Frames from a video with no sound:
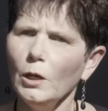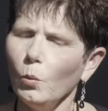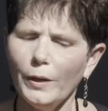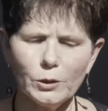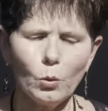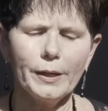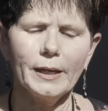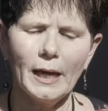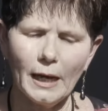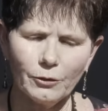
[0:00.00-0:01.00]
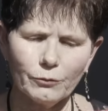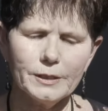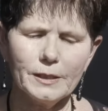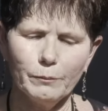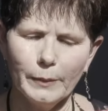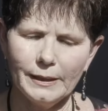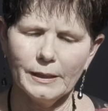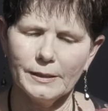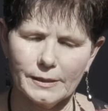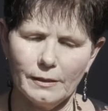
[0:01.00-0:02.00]
We're talking hundreds of
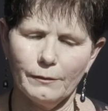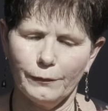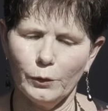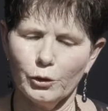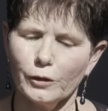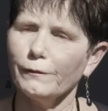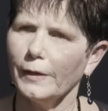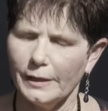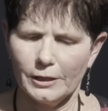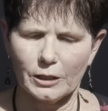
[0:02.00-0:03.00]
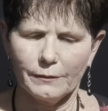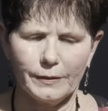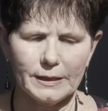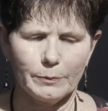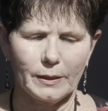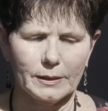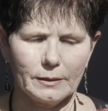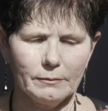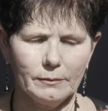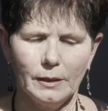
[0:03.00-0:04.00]
millions in future financial investment.
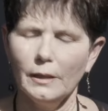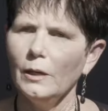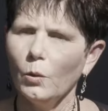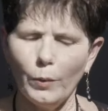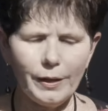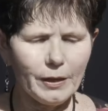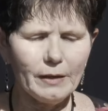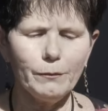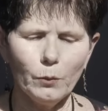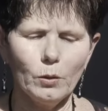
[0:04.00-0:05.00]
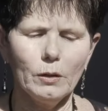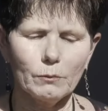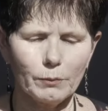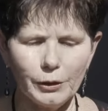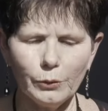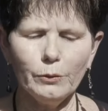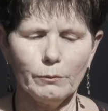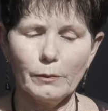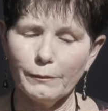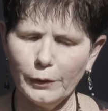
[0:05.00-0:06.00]
We therefore
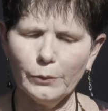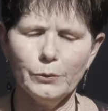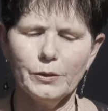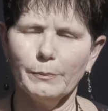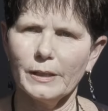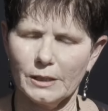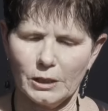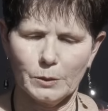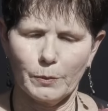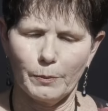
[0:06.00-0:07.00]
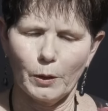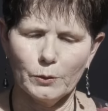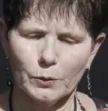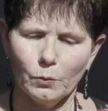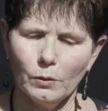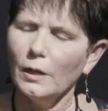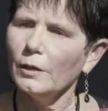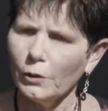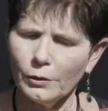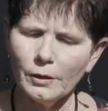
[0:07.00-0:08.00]
reviewed the Minister's proposal,
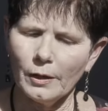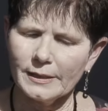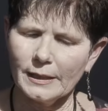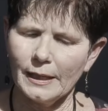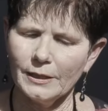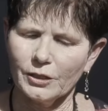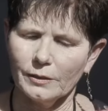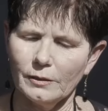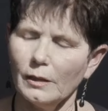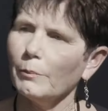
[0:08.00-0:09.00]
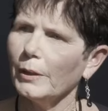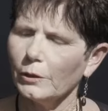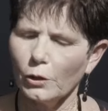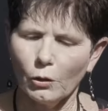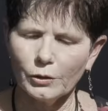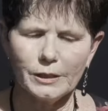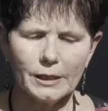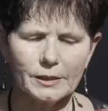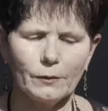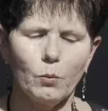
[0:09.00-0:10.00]
not in isolation, but in
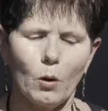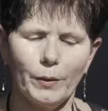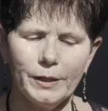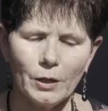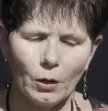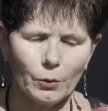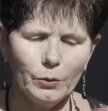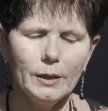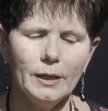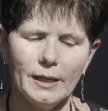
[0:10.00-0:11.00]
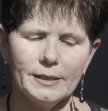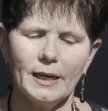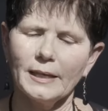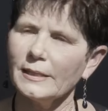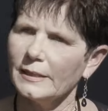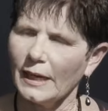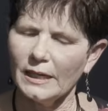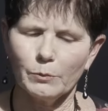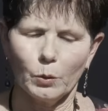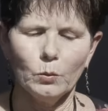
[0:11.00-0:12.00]
context of what we know is an
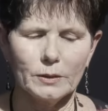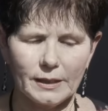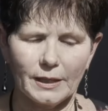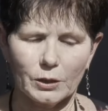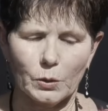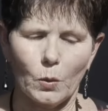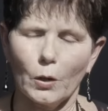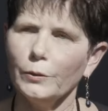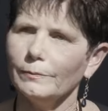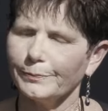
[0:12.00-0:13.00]
unsustainable status quo.